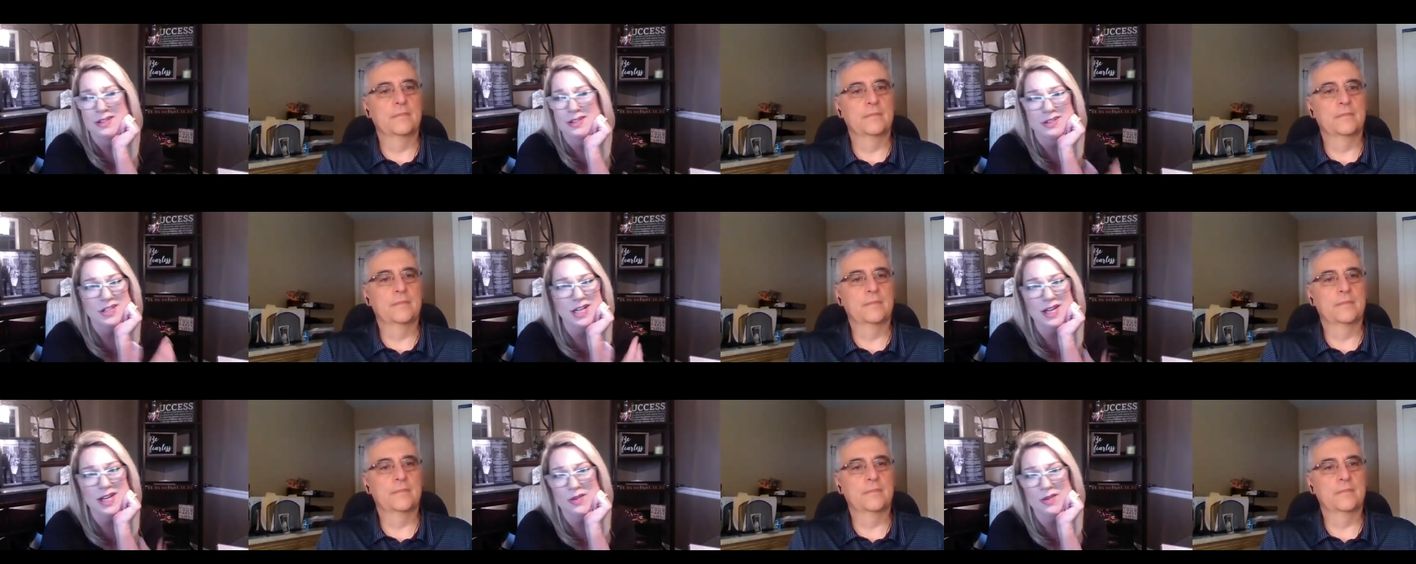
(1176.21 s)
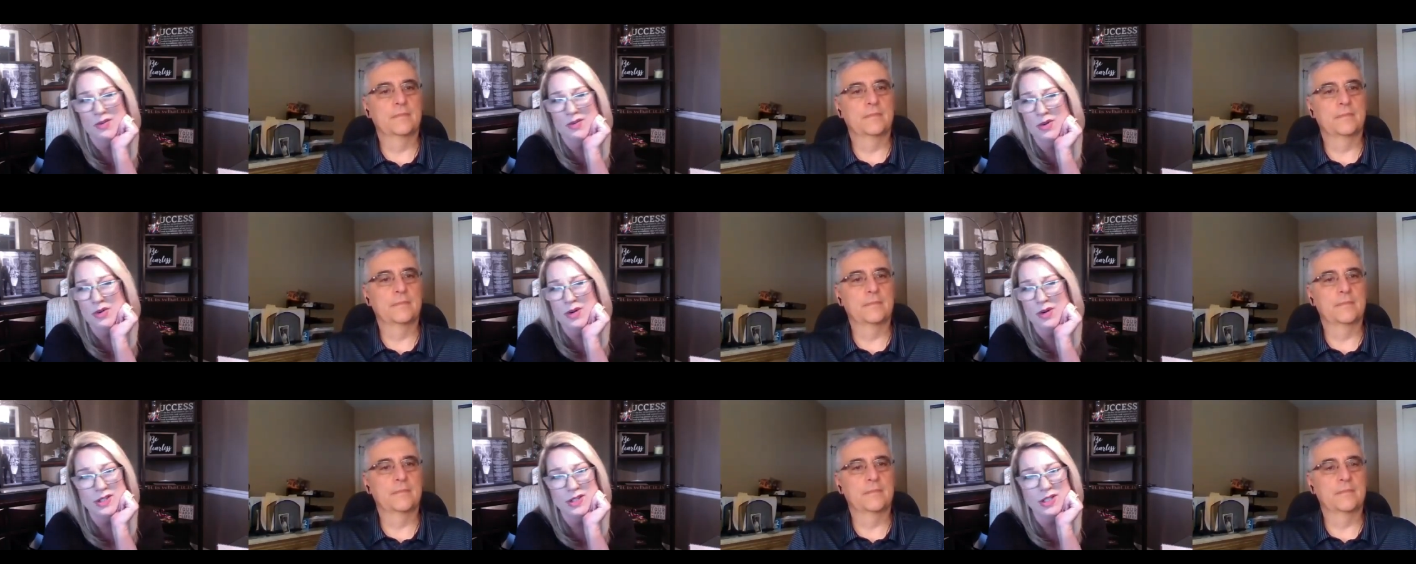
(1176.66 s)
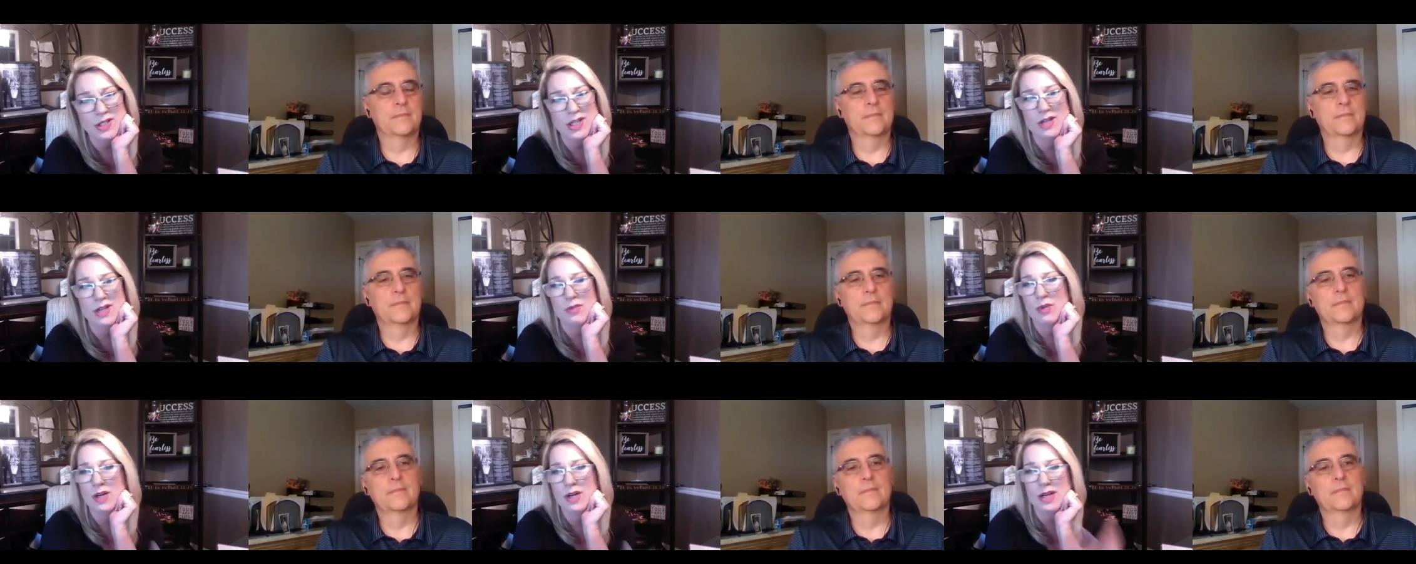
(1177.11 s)
Speaker 1: Jenny, who else you
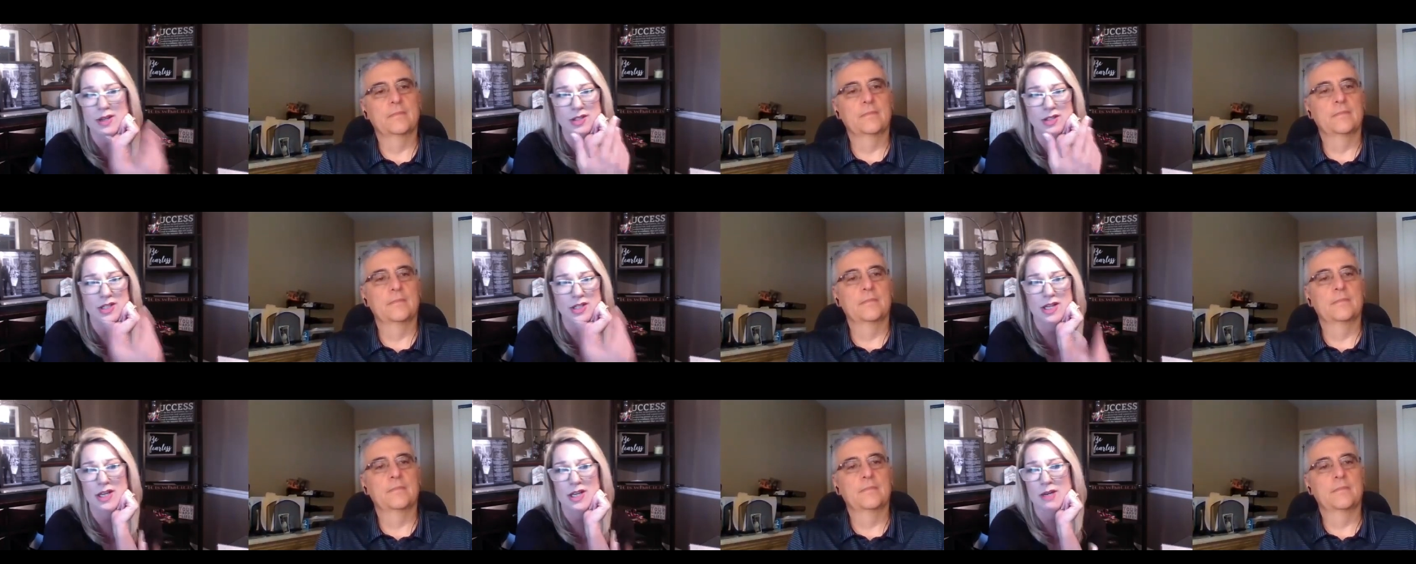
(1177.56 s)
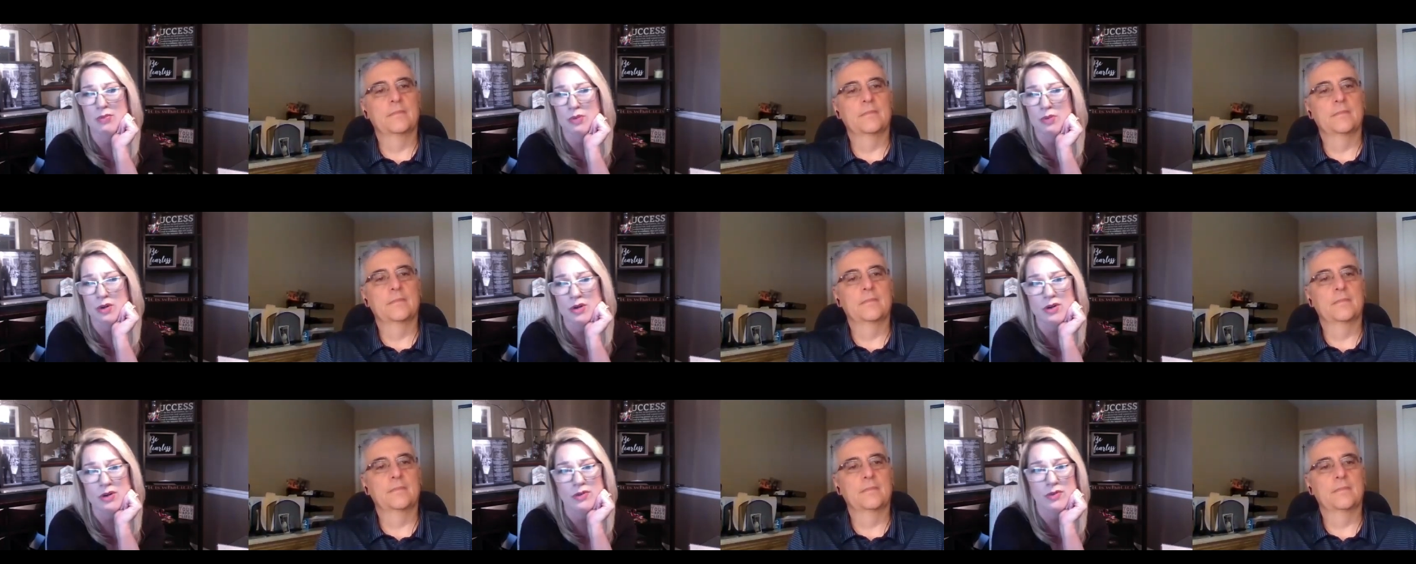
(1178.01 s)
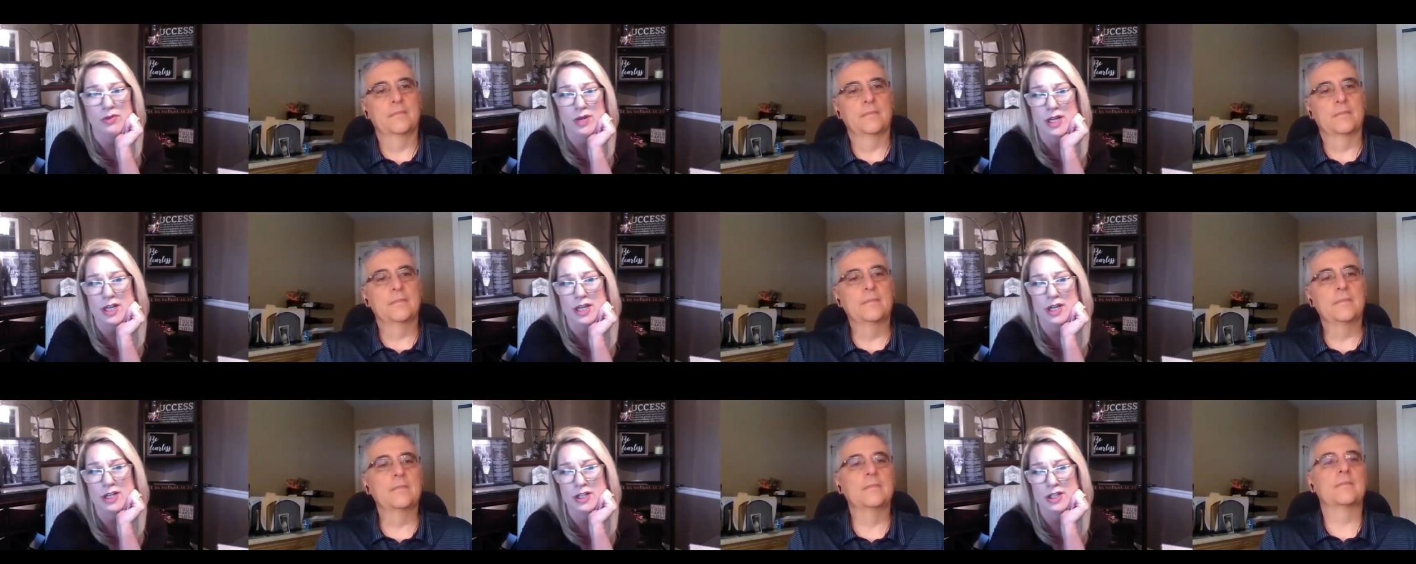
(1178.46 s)
got? What else you going to prove? What are you
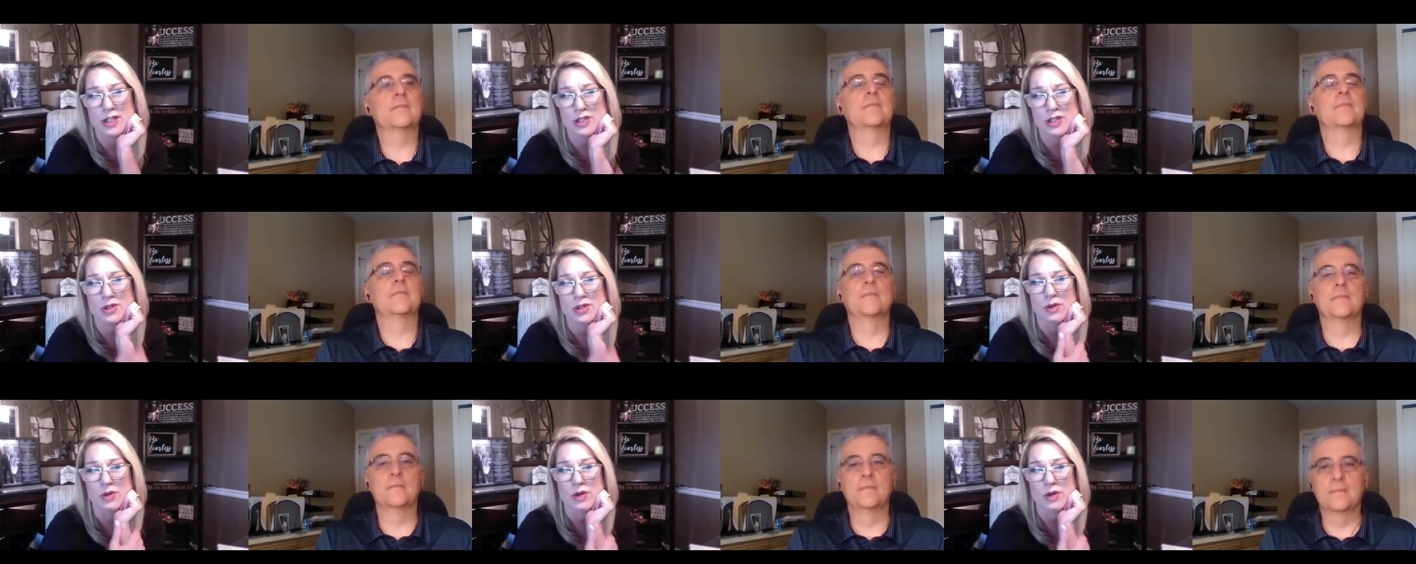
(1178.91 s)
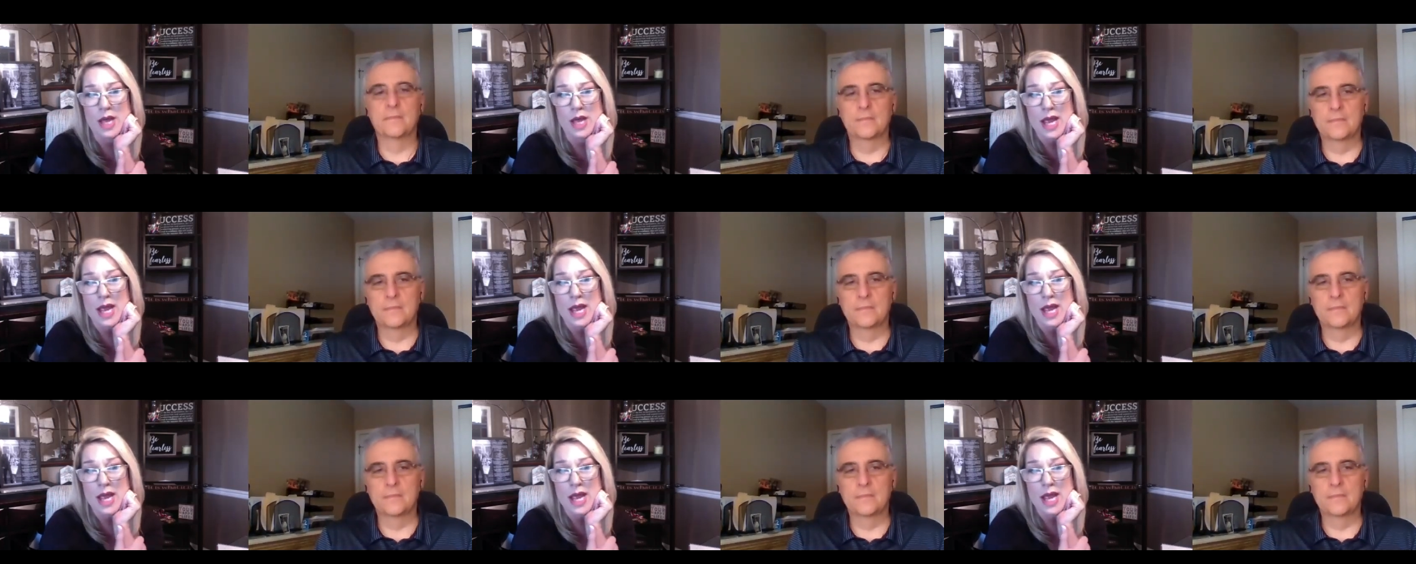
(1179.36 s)
going to do?